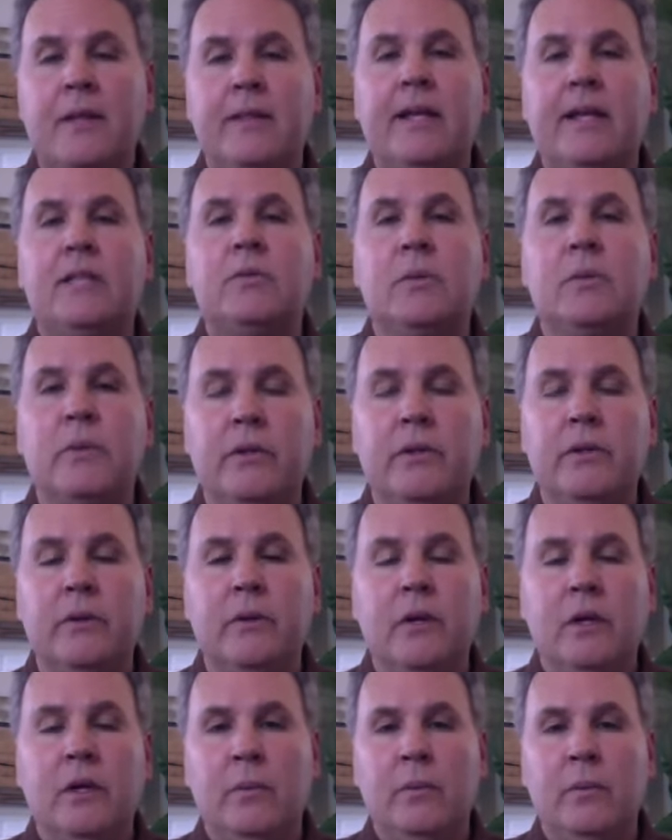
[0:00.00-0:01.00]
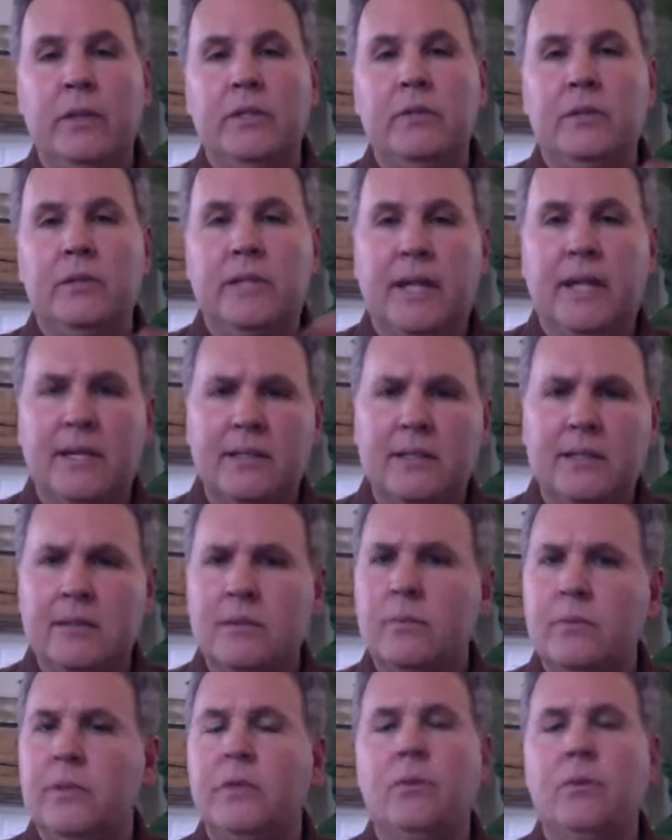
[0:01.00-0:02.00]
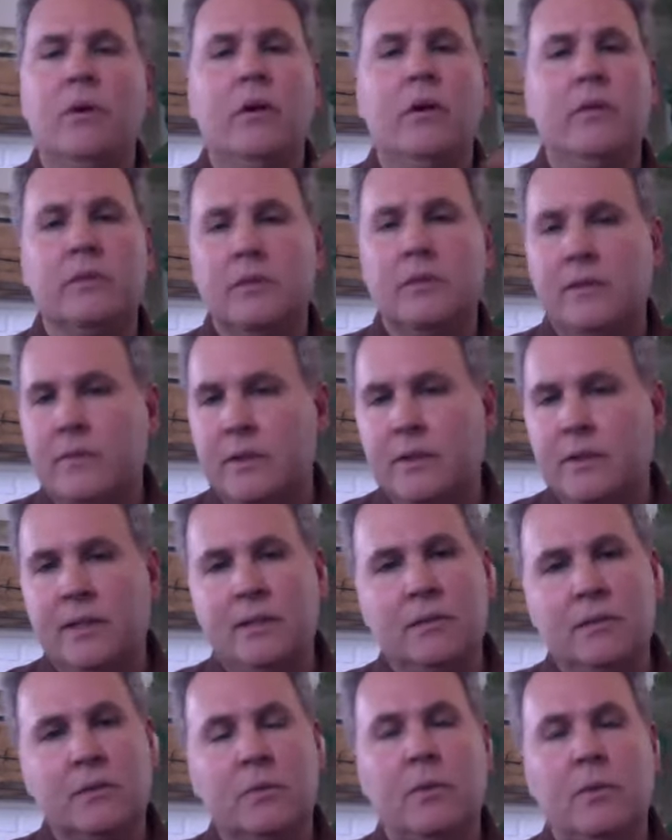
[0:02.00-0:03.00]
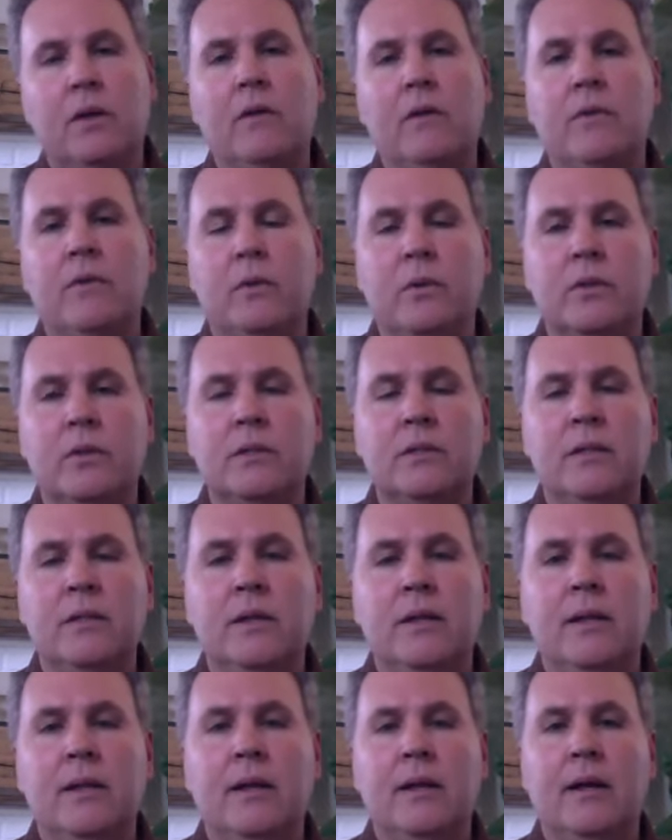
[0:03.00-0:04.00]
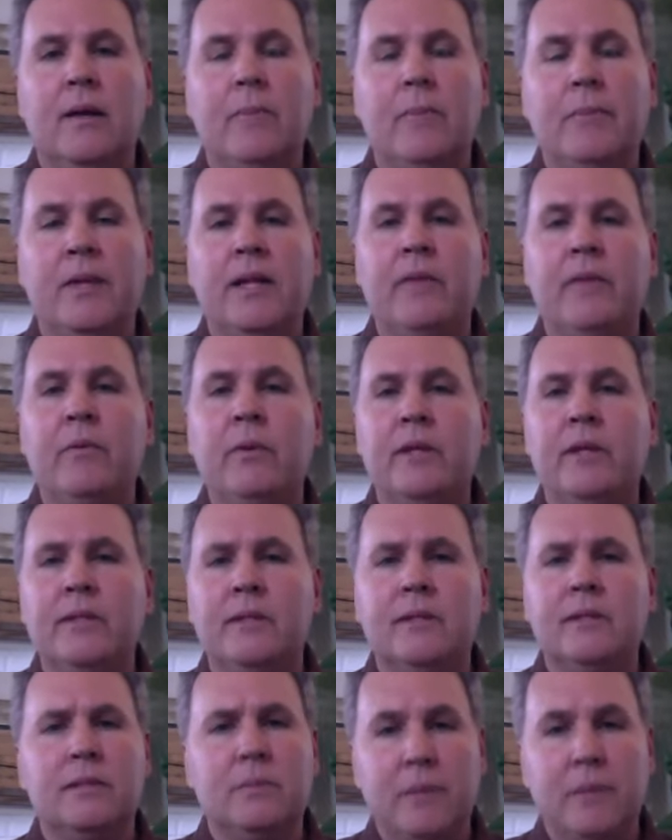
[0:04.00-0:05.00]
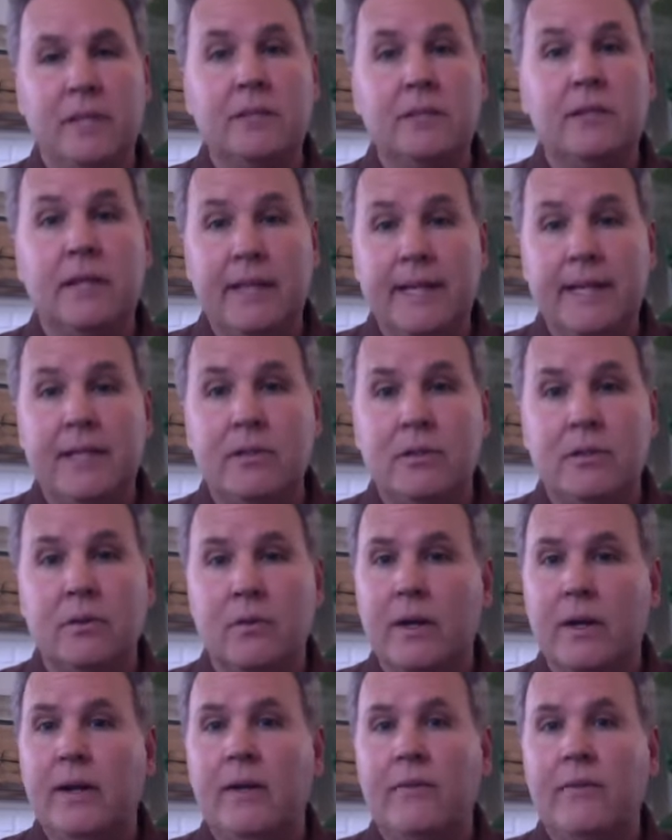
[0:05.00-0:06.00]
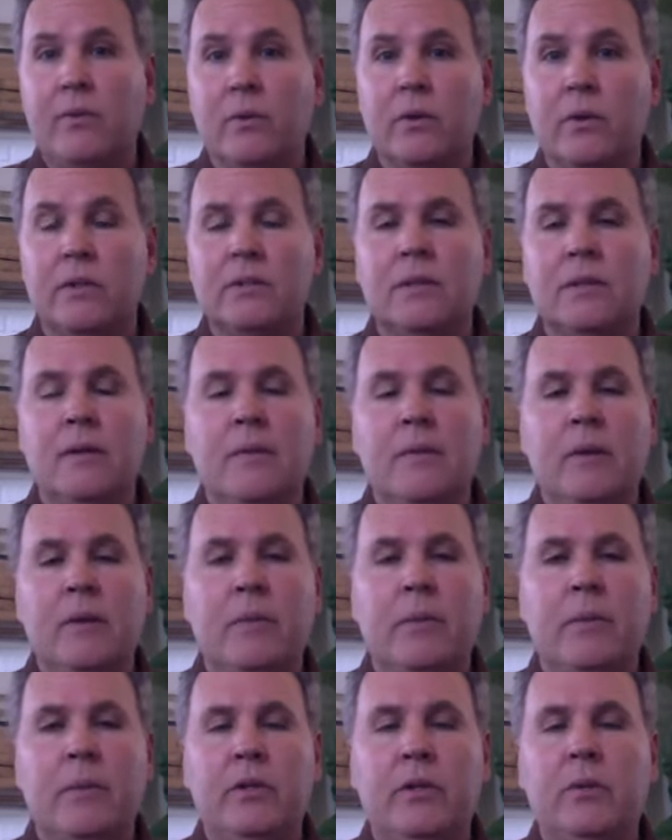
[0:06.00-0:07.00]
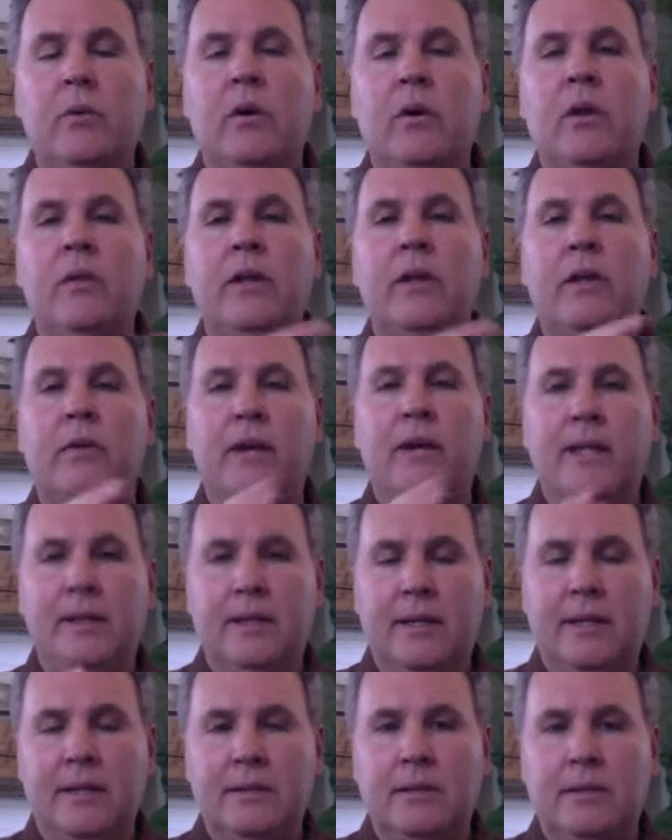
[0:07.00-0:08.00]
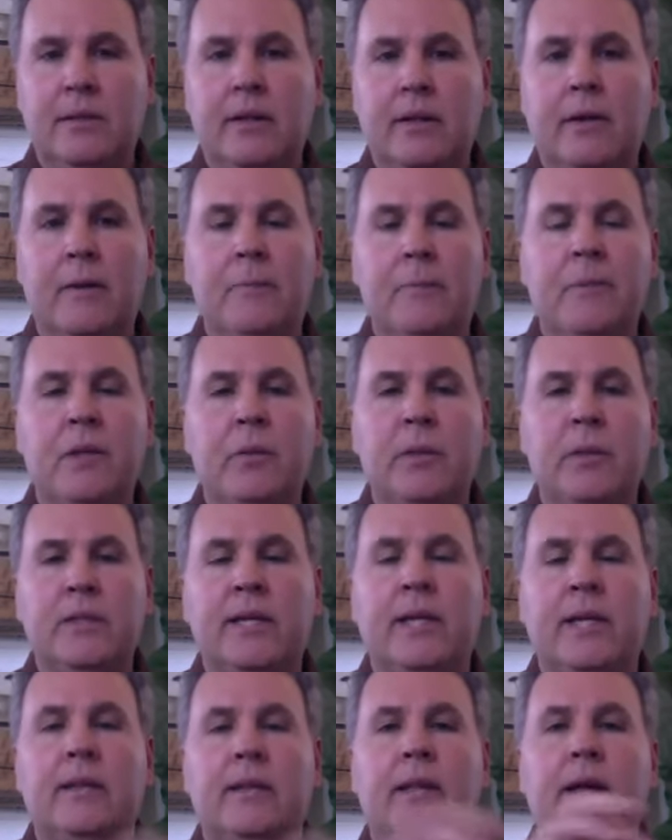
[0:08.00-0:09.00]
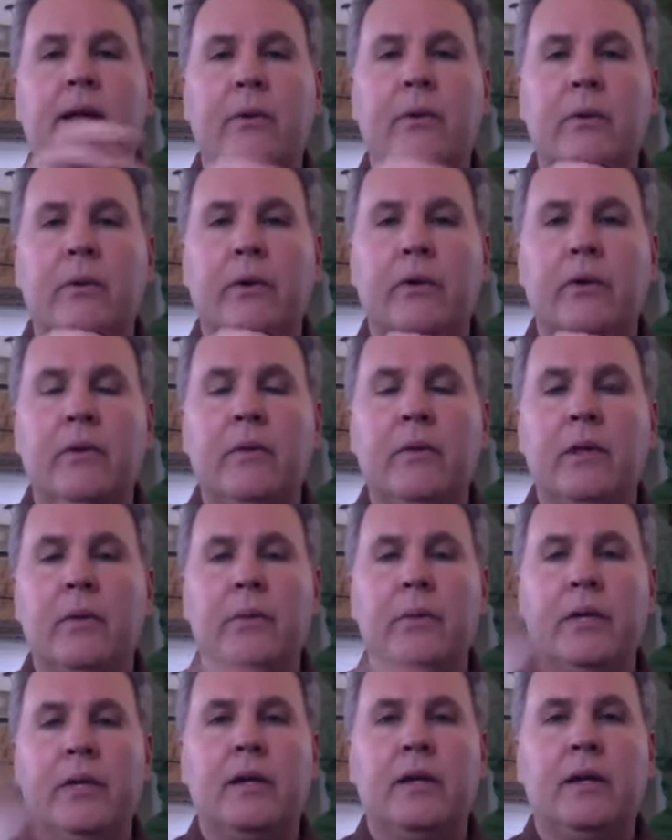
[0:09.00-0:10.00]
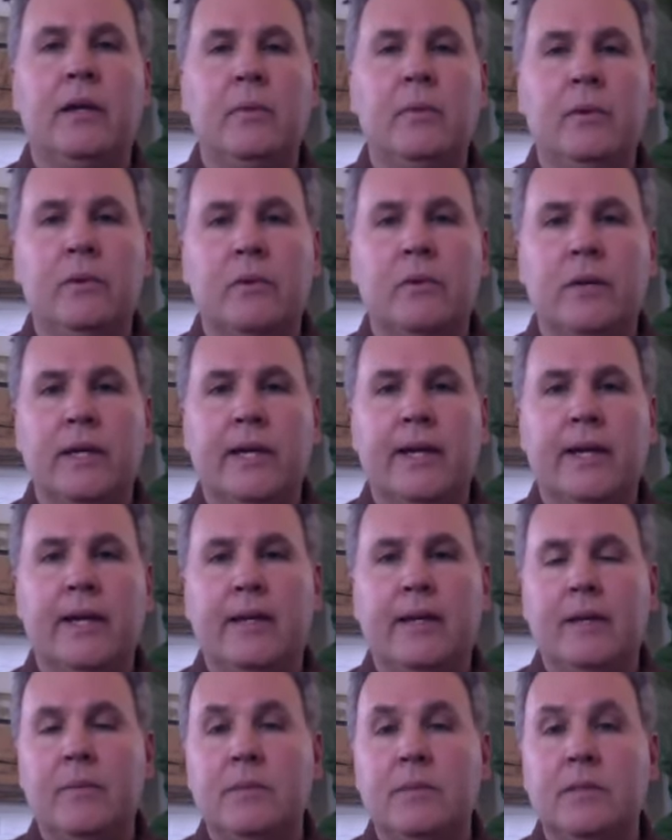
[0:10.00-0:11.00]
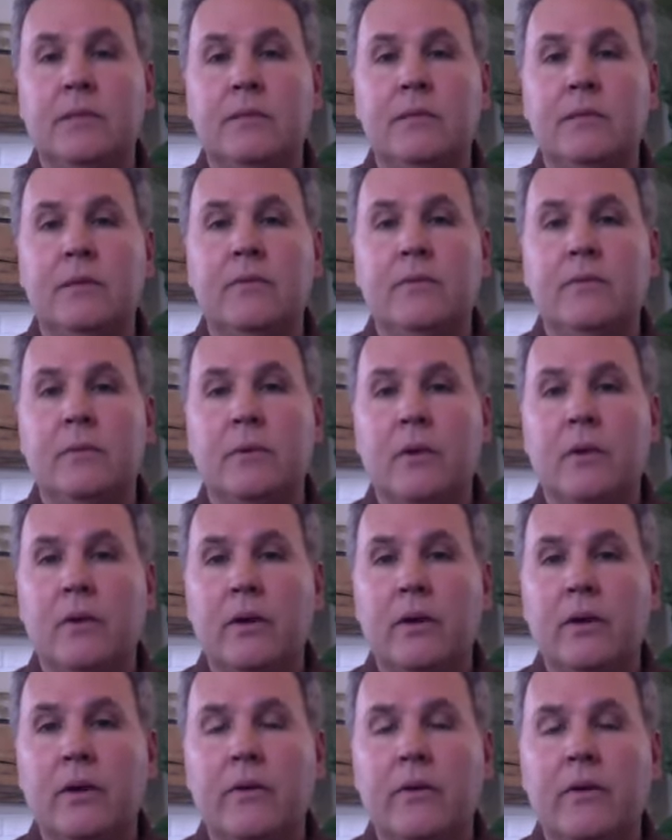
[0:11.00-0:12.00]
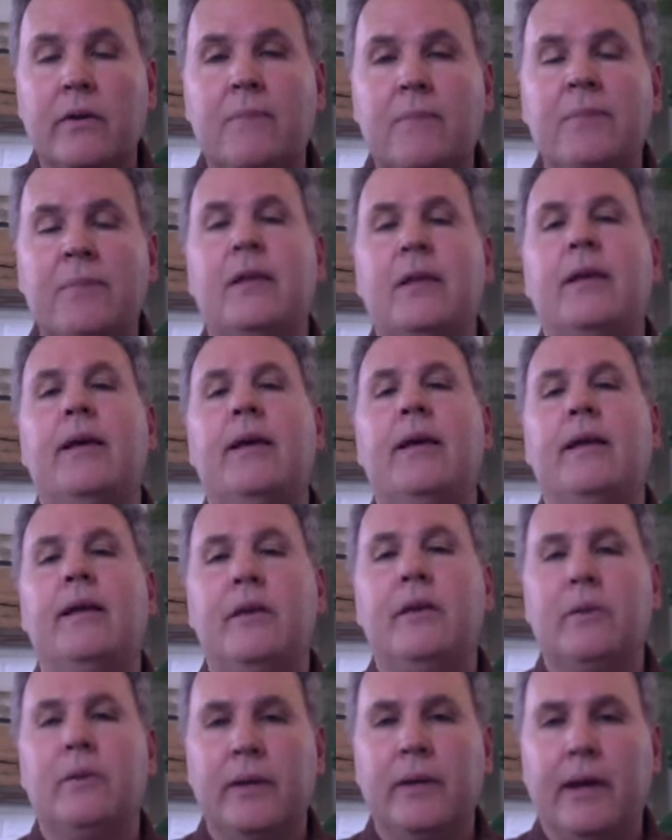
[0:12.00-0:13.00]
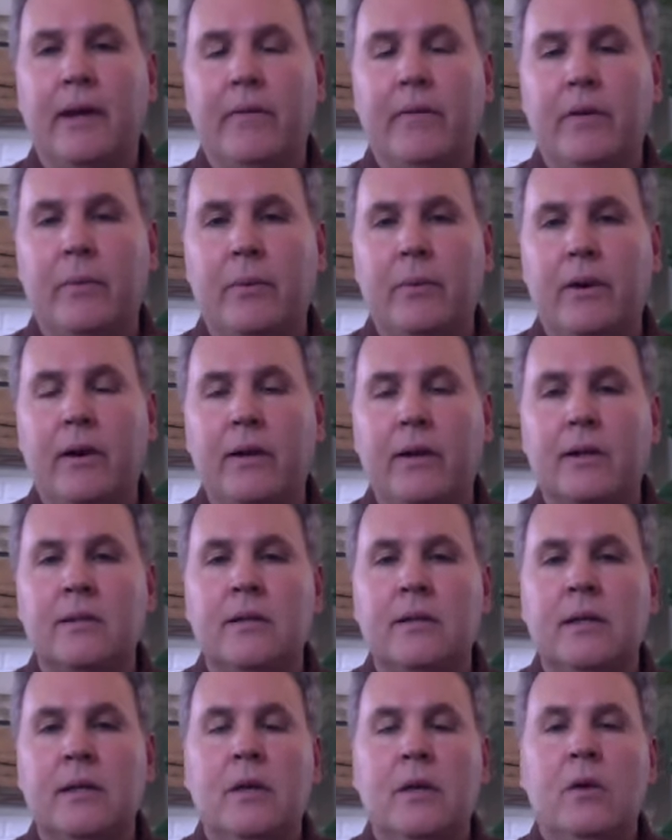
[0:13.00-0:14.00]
That's what we do. We do tests, we do all those different things as well, of course. And everyone that's in the space, they need to, right? Of course. But we do all the great things in there. We take that oil, we cut it with organic MCT from coconut oil, and here we have our product.